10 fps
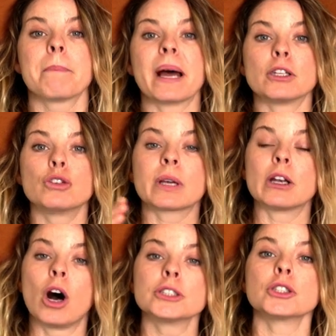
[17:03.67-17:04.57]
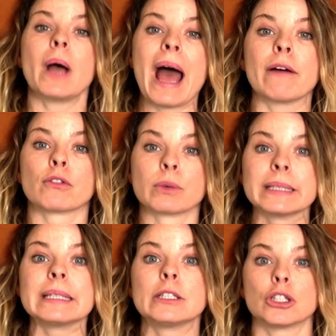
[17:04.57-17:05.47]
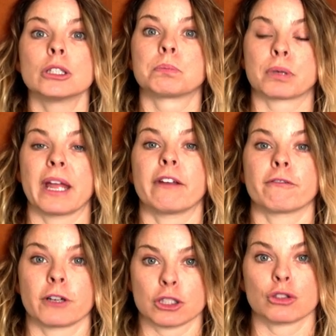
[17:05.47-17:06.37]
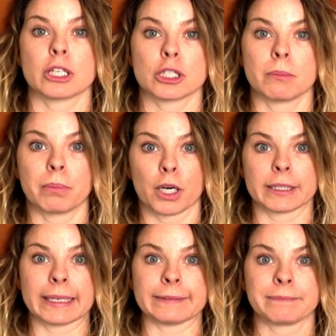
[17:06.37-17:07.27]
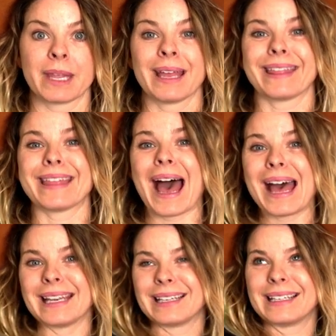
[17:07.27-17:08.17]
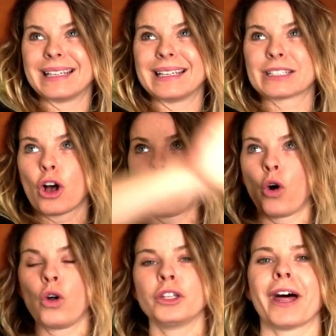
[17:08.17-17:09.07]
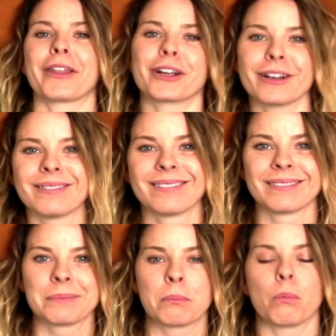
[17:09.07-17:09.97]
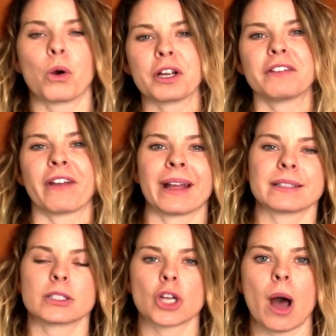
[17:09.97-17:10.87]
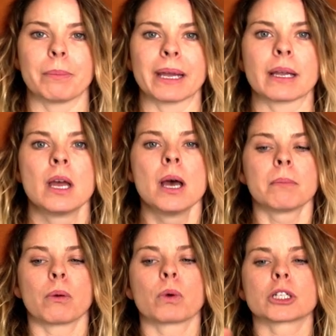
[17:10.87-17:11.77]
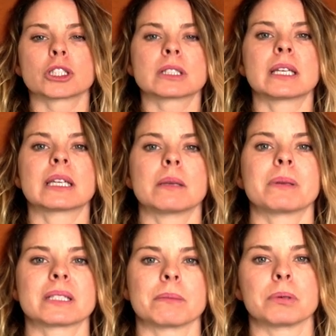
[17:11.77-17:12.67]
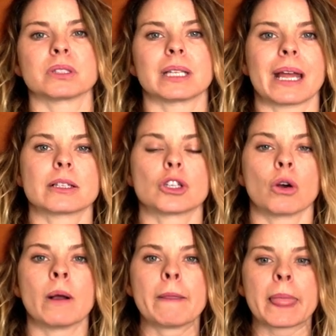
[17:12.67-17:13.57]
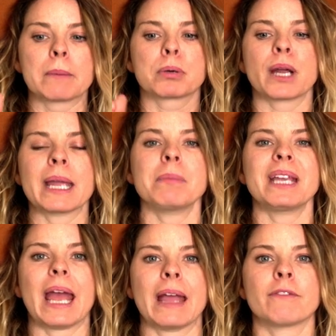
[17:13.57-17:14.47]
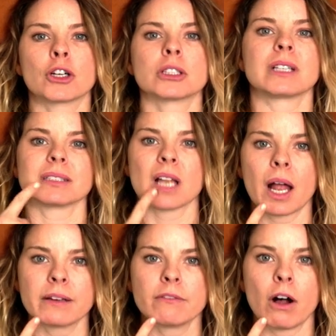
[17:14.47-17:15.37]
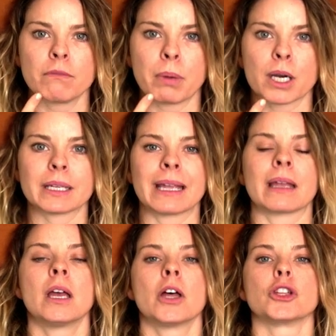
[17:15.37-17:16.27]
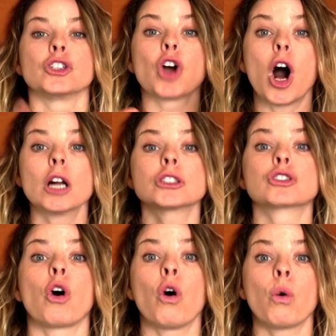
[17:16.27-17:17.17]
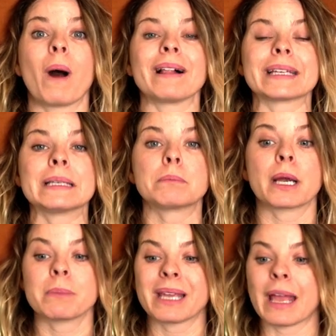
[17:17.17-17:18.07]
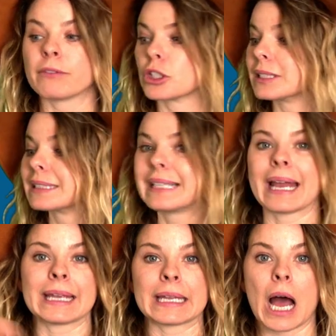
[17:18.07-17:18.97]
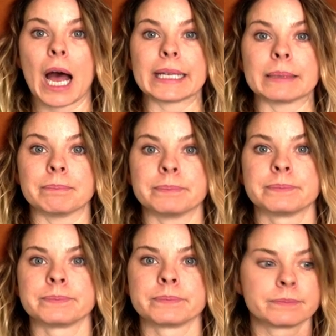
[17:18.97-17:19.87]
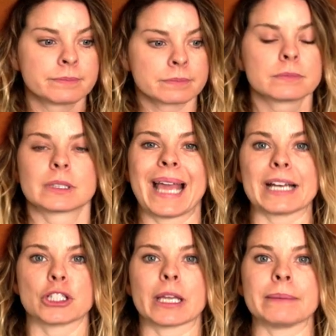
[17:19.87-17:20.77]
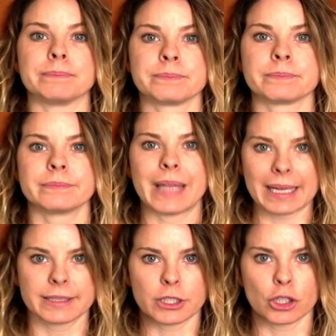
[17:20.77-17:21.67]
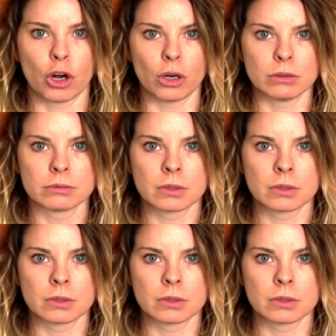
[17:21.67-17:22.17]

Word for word: But you can also have really good prey frustration barking. That is a whole nother more advanced topic, but we're just going to keep it simple today. So prey behavior does not involve barking. The dog's goal while in prey behavior is getting an item, catching it. That's their goal.